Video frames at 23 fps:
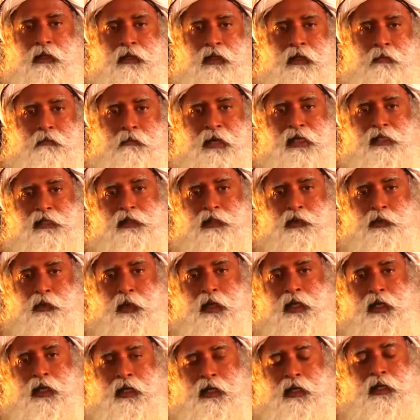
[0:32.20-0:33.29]
the best way
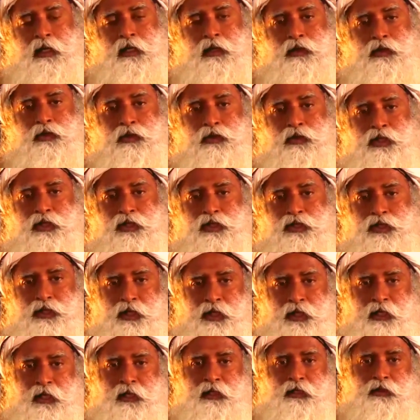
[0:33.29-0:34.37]
to
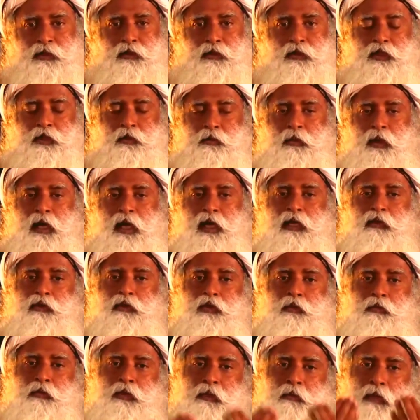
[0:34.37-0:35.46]
regenerate your spine would
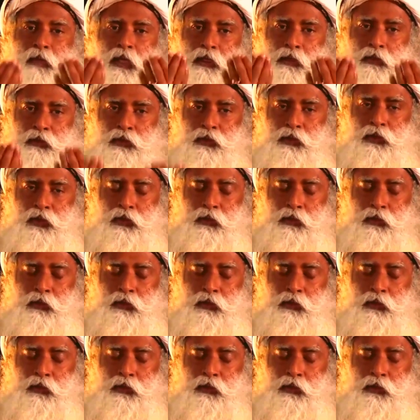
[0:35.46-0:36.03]
be by doing